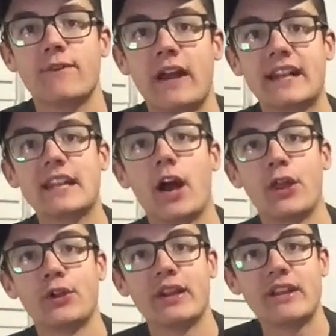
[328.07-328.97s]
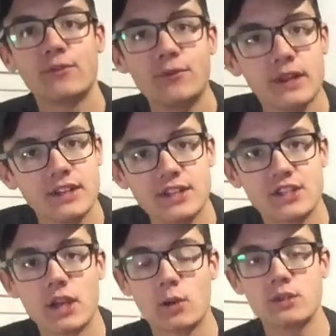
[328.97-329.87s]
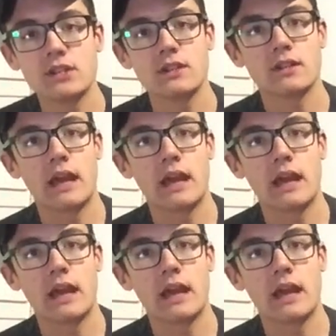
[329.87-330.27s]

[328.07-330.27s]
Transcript: finding other Infinity Stones,